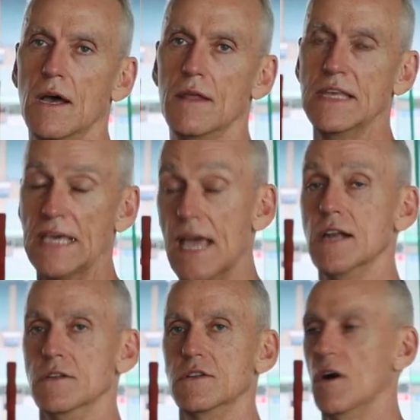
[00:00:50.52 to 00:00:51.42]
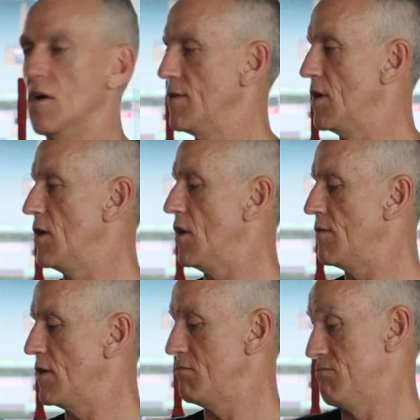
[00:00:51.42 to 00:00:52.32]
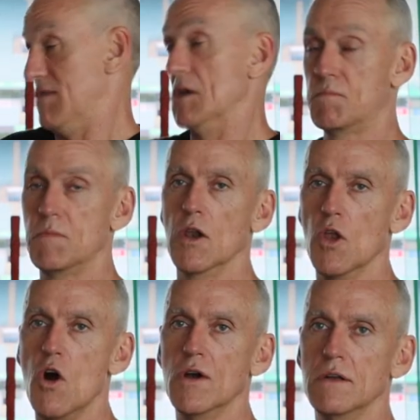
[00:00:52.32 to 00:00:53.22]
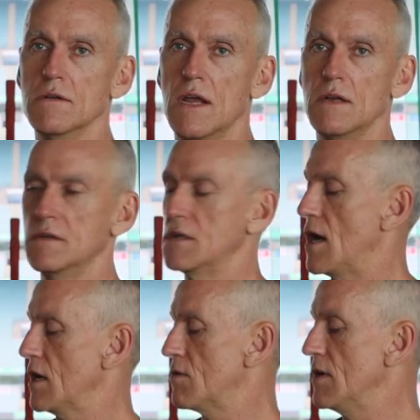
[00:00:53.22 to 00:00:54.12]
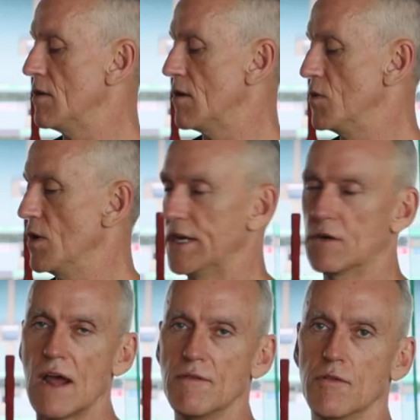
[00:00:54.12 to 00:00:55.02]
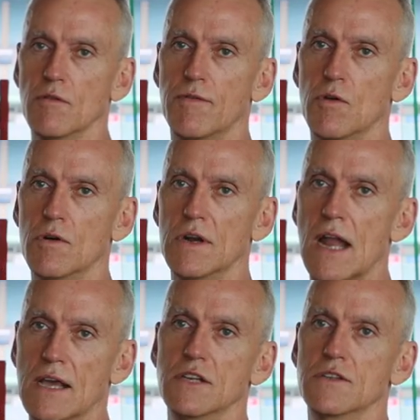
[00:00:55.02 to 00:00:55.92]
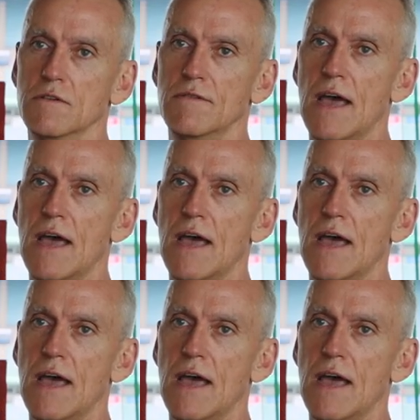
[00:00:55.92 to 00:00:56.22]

the end of a long and career that I'm really grateful for and lucky to have